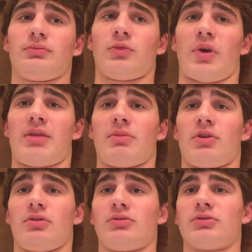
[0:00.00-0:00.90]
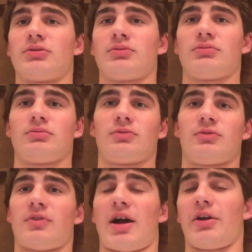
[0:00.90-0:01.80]
rainbows,
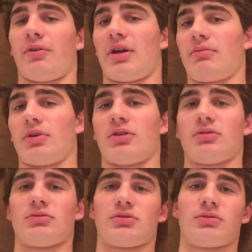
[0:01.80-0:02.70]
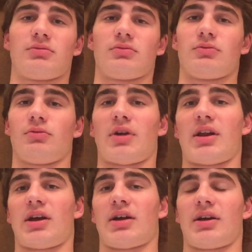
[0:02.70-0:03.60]
fire rainbows, red
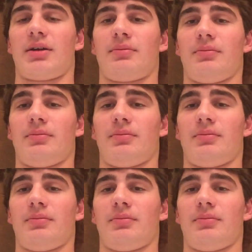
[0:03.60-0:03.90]
eye,